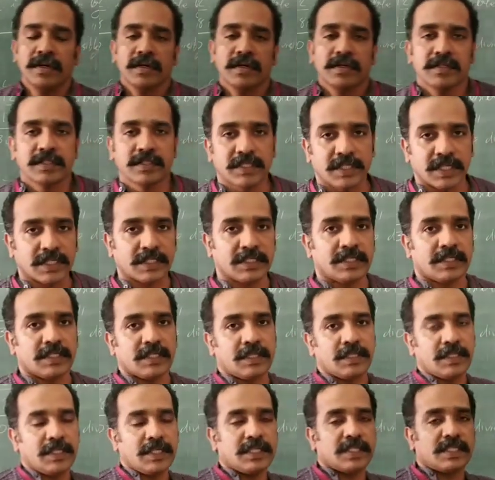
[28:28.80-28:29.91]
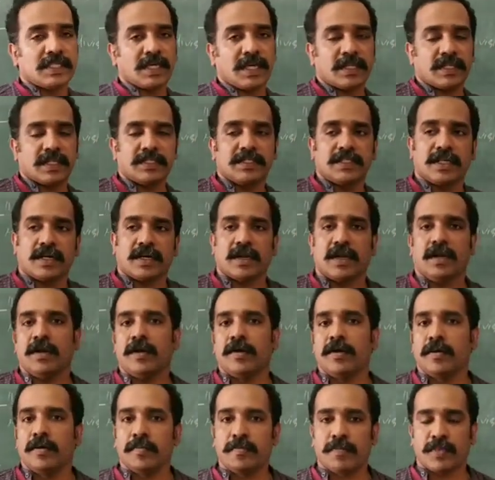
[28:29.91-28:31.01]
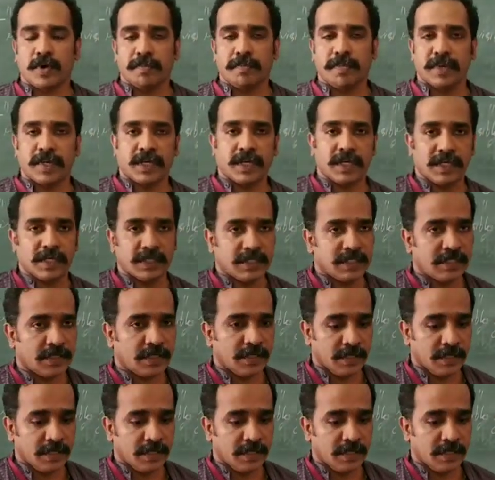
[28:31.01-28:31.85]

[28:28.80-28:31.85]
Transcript: 6. These are the general properties.